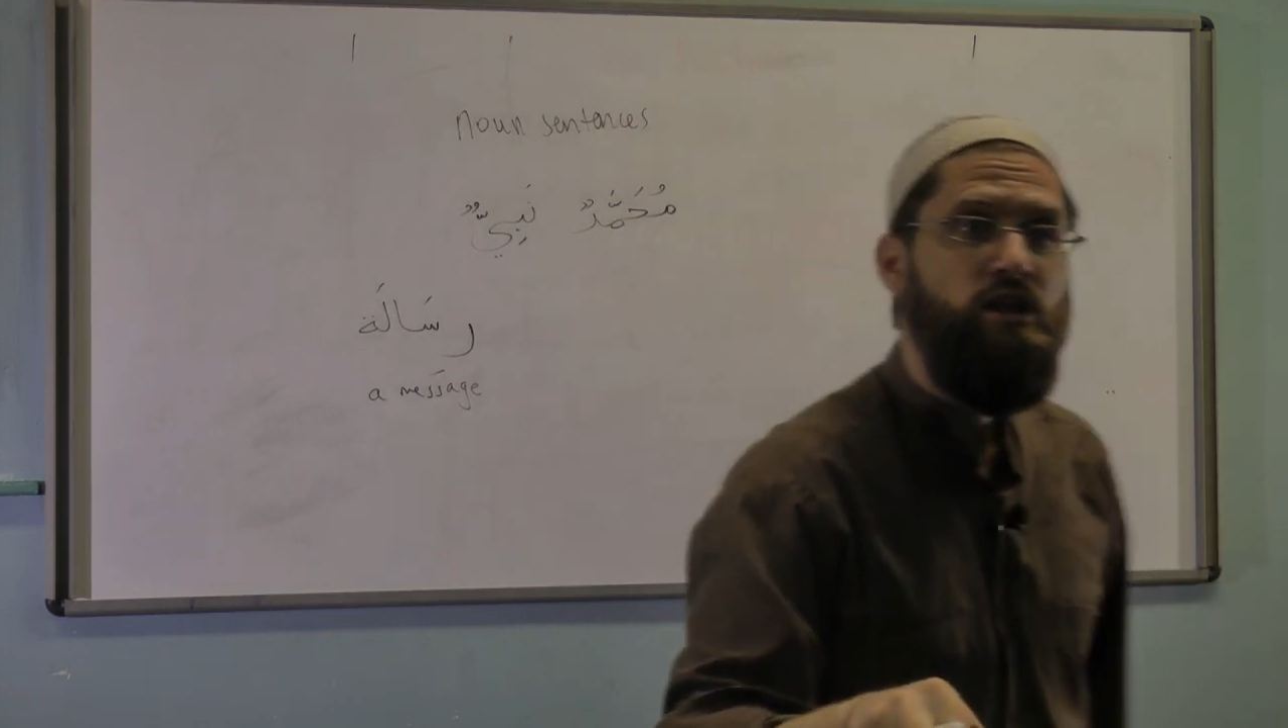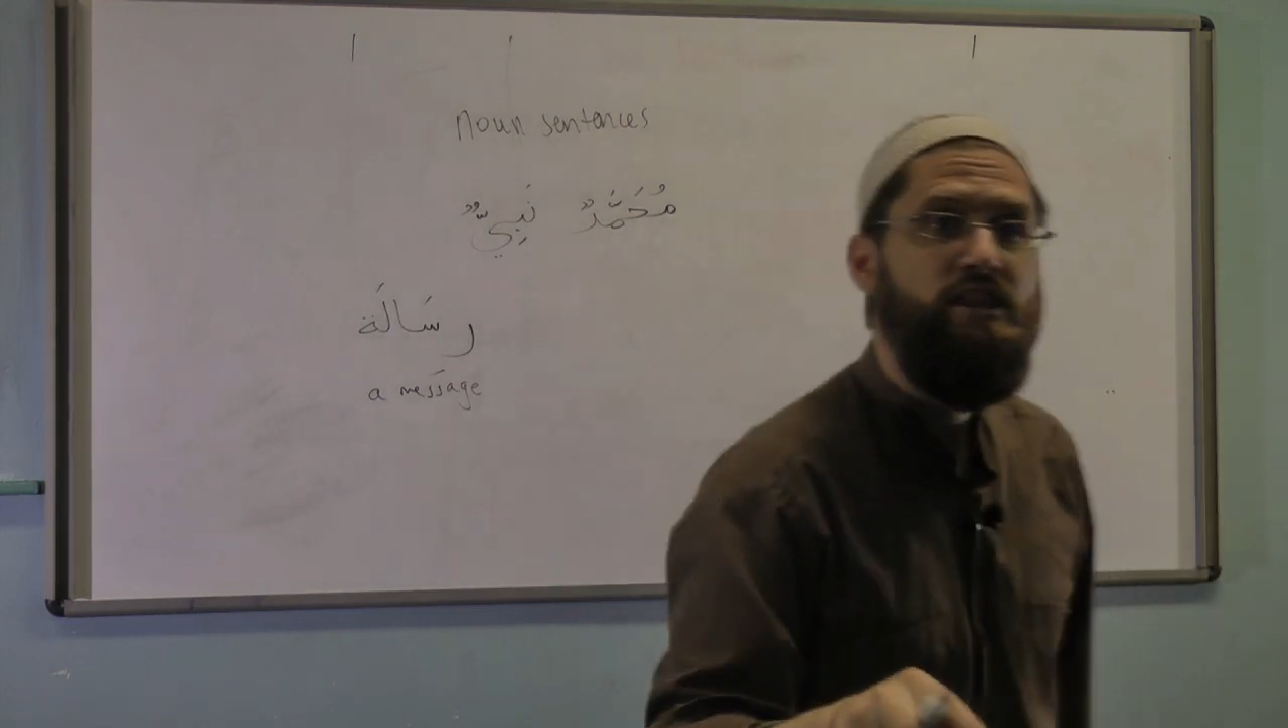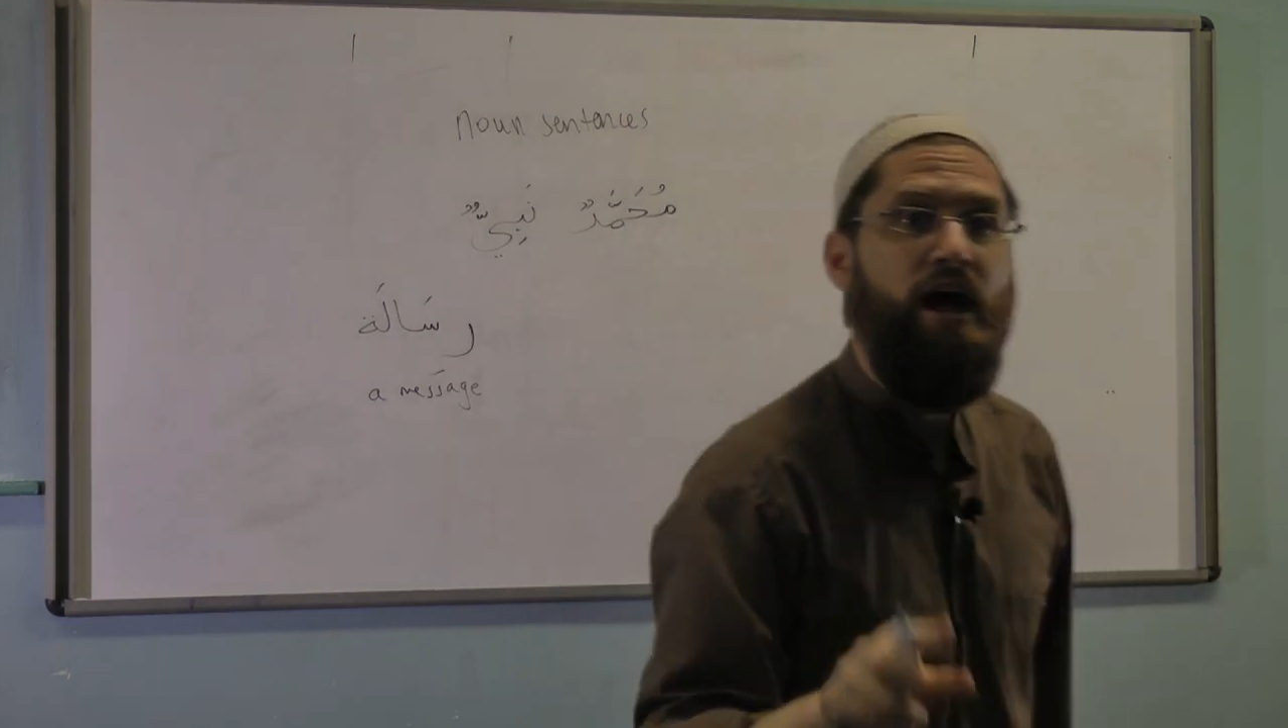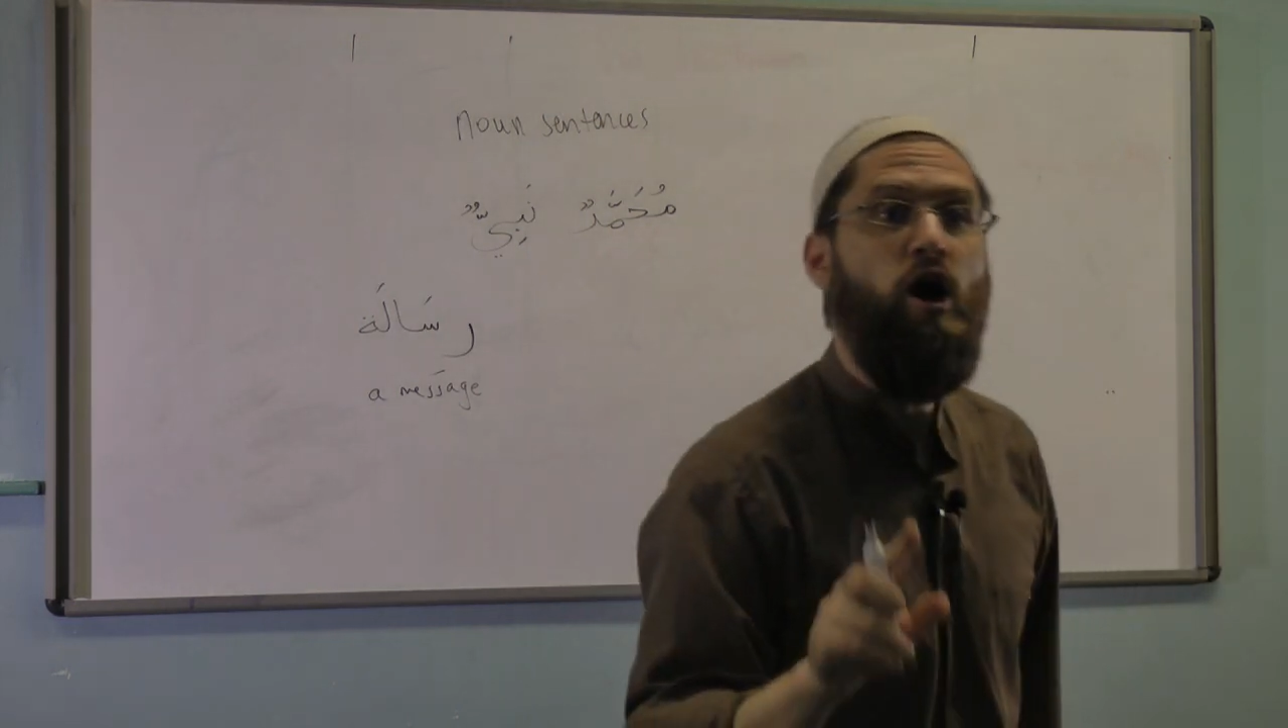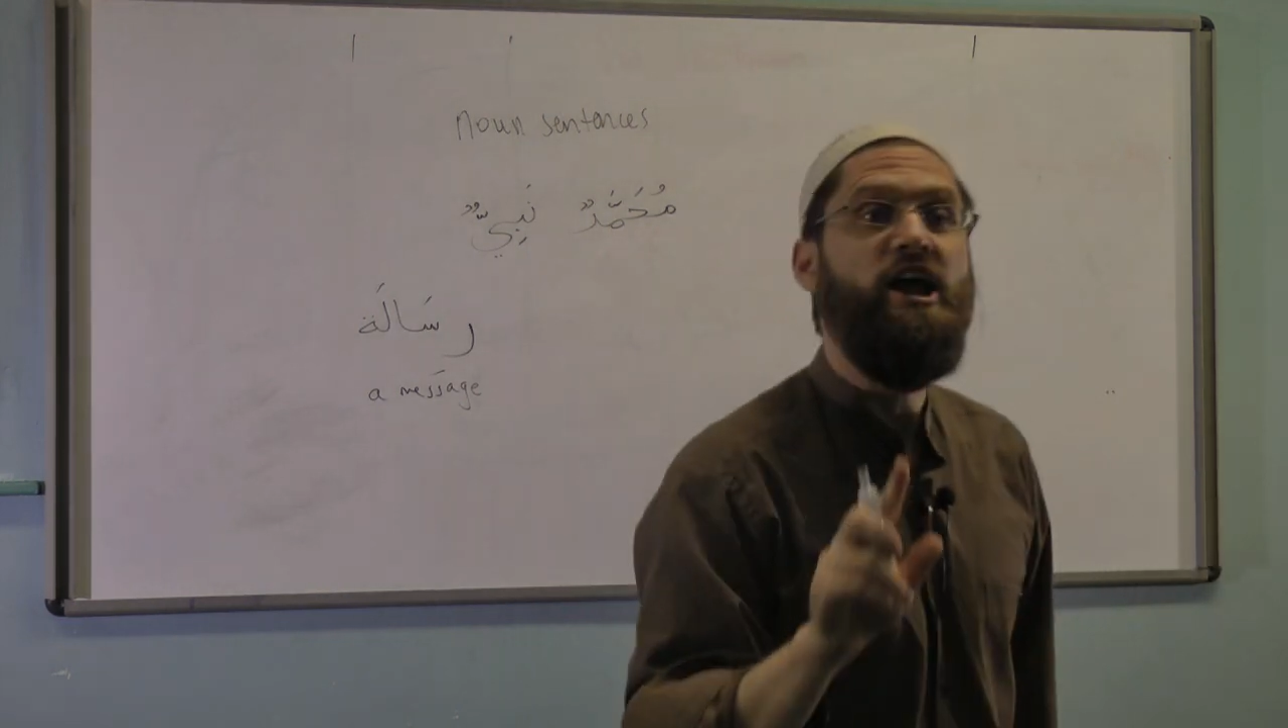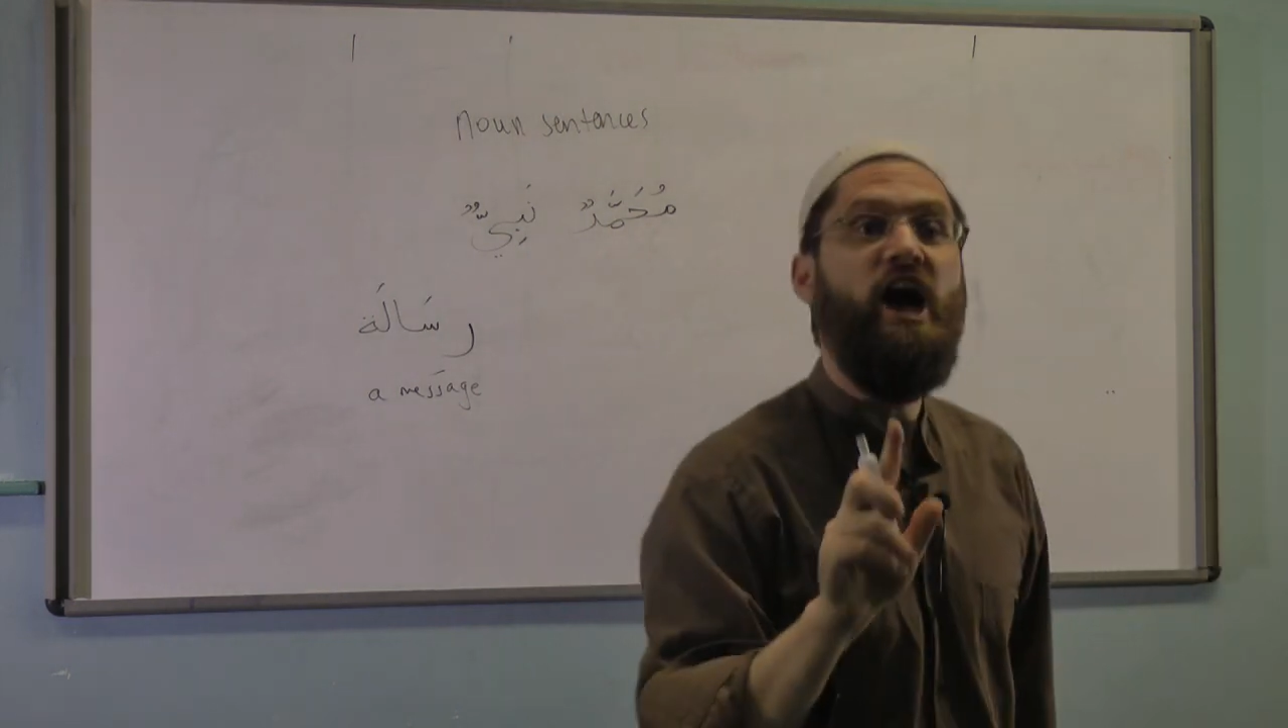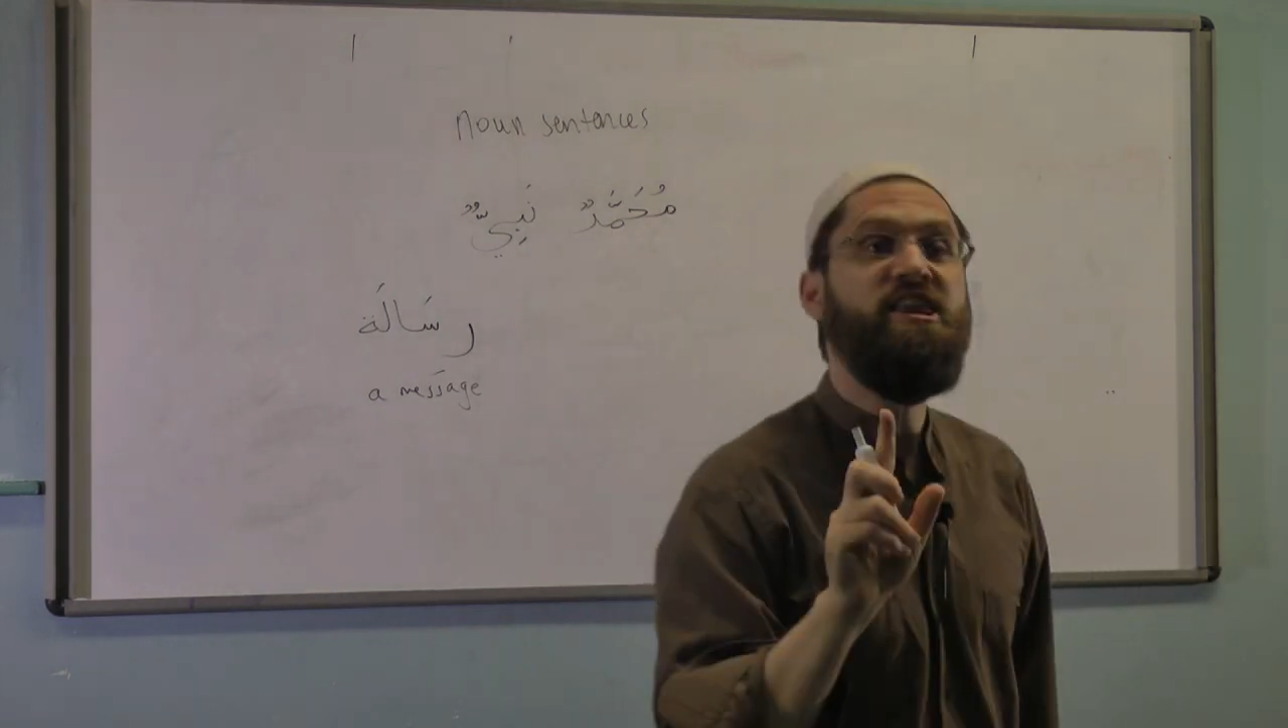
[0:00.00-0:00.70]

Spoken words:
Now I